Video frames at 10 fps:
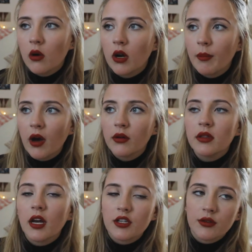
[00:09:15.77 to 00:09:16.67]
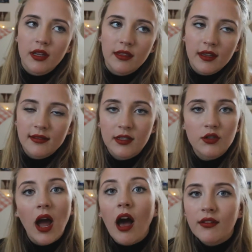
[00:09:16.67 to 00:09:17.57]
or about luxury things like
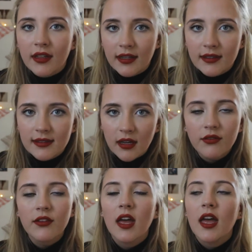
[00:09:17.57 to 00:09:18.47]
traveling and stuff,